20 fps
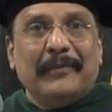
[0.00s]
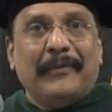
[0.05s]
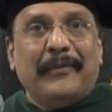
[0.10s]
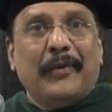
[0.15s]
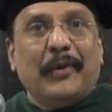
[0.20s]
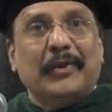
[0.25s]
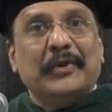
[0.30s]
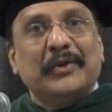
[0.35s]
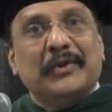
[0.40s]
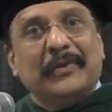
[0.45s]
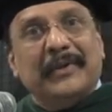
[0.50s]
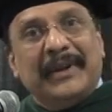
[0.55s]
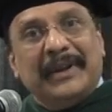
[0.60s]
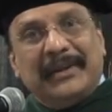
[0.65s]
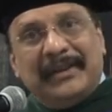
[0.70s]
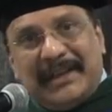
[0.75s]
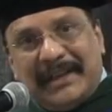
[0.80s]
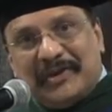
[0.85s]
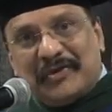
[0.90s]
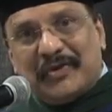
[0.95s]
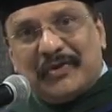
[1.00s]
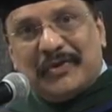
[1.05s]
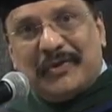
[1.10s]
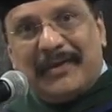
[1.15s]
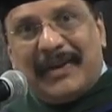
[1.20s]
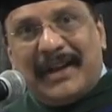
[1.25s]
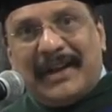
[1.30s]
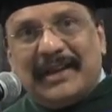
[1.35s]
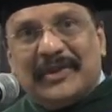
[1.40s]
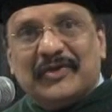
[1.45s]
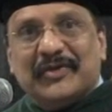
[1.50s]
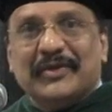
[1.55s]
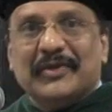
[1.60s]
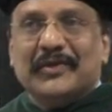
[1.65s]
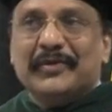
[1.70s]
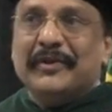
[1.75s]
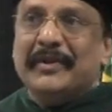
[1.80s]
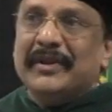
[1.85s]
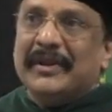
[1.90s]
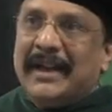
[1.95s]
for doing this to us and
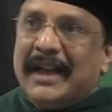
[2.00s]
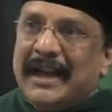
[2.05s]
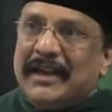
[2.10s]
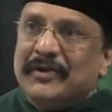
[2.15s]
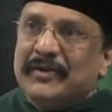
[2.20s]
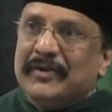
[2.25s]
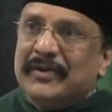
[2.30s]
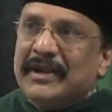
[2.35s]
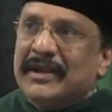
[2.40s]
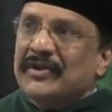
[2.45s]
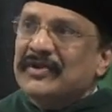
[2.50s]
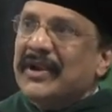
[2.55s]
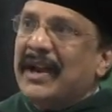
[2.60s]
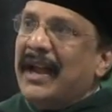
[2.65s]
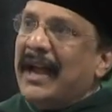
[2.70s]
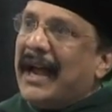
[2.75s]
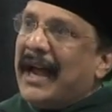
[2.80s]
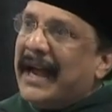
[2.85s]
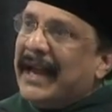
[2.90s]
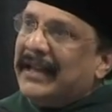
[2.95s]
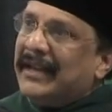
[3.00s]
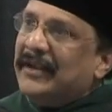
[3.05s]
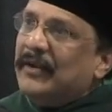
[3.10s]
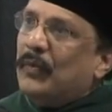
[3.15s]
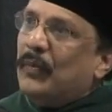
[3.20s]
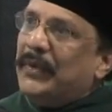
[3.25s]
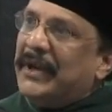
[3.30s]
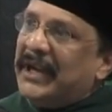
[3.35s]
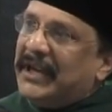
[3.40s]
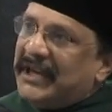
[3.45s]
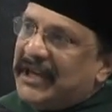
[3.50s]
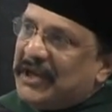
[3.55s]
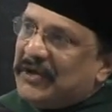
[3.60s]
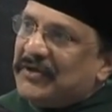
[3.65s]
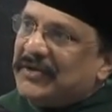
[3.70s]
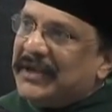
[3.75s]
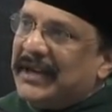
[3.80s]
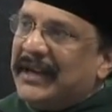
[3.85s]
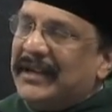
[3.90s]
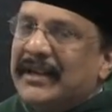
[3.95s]
doing that to us, I think we need
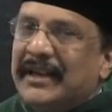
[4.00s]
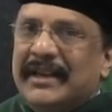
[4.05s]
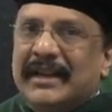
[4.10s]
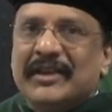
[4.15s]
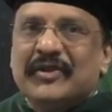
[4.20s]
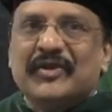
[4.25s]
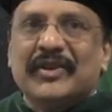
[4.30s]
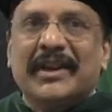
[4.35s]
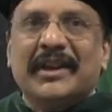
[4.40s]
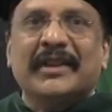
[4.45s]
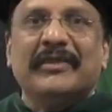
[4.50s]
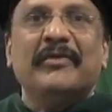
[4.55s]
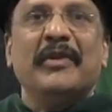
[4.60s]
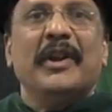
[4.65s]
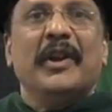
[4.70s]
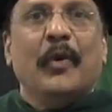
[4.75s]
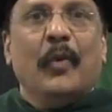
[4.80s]
to take the initiative.